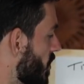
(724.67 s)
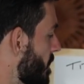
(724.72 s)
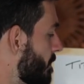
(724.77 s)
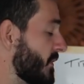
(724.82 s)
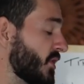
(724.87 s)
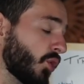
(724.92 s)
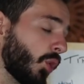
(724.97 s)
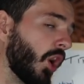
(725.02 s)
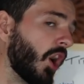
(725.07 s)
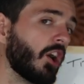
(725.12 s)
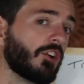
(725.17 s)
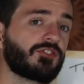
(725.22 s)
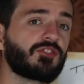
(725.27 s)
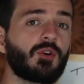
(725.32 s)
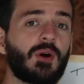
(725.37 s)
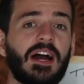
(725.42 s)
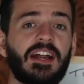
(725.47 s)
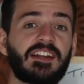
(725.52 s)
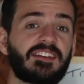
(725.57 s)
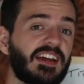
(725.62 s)
But you
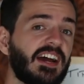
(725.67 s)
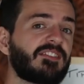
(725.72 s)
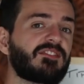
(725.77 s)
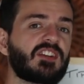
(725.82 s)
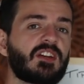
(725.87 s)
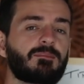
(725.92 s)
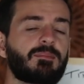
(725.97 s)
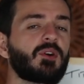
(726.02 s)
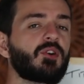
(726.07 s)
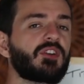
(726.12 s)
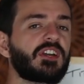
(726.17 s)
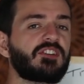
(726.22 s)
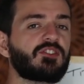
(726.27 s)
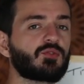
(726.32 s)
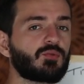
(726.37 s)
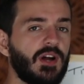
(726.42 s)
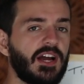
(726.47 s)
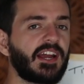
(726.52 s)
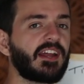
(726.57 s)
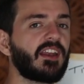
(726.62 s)
also need to have the ability
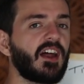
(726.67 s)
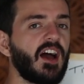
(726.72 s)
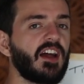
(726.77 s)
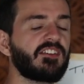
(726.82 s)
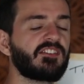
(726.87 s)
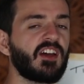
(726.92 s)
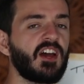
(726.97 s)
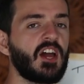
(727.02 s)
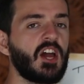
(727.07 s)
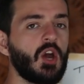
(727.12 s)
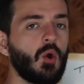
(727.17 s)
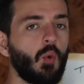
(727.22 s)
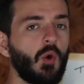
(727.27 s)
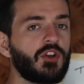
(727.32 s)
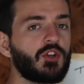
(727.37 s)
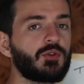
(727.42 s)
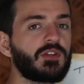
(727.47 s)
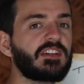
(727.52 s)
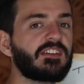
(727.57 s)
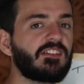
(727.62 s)
to recognize
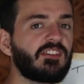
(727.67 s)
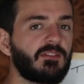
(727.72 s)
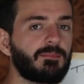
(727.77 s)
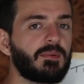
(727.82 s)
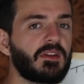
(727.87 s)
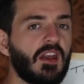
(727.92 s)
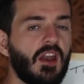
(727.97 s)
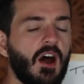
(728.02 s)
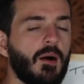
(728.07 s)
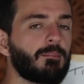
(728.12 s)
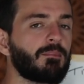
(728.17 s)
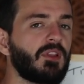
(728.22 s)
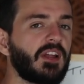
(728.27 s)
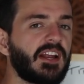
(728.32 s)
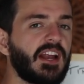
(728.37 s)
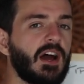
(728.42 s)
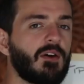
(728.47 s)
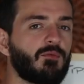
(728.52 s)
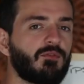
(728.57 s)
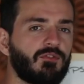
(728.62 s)
when you need to speed it up,
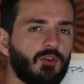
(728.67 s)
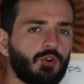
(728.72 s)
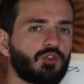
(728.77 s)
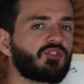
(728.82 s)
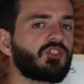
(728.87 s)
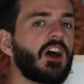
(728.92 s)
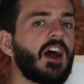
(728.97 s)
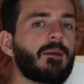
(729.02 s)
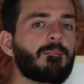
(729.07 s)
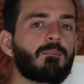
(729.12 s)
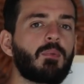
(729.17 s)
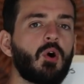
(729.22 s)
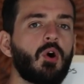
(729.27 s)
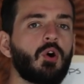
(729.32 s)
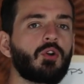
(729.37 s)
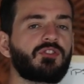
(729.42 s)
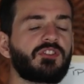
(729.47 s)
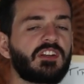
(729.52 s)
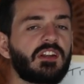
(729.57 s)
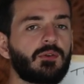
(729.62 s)
play that first time
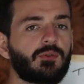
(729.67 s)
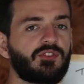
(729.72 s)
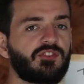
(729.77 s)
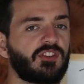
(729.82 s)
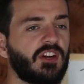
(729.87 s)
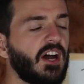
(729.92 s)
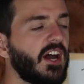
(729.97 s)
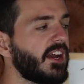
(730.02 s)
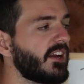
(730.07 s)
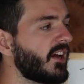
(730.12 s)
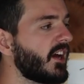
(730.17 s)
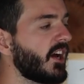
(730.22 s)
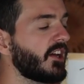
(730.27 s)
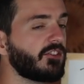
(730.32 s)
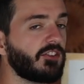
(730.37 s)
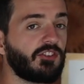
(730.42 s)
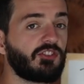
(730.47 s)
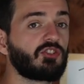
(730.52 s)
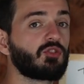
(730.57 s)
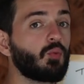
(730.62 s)
ball to the other side,
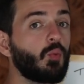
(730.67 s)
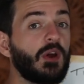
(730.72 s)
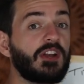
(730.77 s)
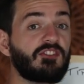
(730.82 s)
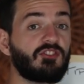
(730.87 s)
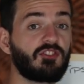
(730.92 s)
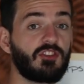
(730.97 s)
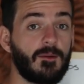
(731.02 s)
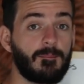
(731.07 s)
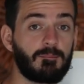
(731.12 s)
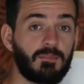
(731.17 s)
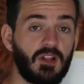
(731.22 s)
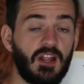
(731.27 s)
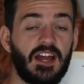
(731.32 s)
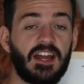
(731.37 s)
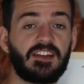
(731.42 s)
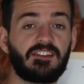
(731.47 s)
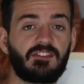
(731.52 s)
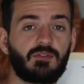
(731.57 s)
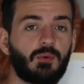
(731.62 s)
to switch the
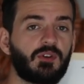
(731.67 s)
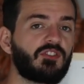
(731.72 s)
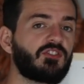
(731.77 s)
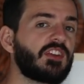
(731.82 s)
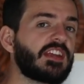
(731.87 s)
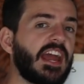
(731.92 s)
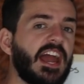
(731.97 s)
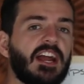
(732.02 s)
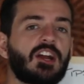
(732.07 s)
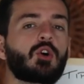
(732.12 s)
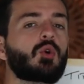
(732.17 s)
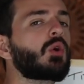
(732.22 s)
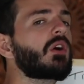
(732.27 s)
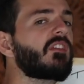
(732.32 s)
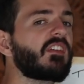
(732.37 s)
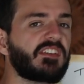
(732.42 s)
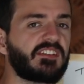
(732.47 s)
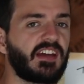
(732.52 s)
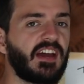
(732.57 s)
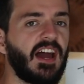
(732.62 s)
play, switch the angle
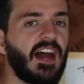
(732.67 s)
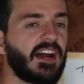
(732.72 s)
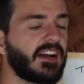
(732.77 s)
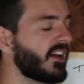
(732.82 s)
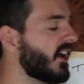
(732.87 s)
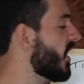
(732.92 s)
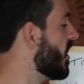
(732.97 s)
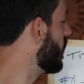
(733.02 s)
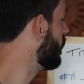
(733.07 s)
of attack,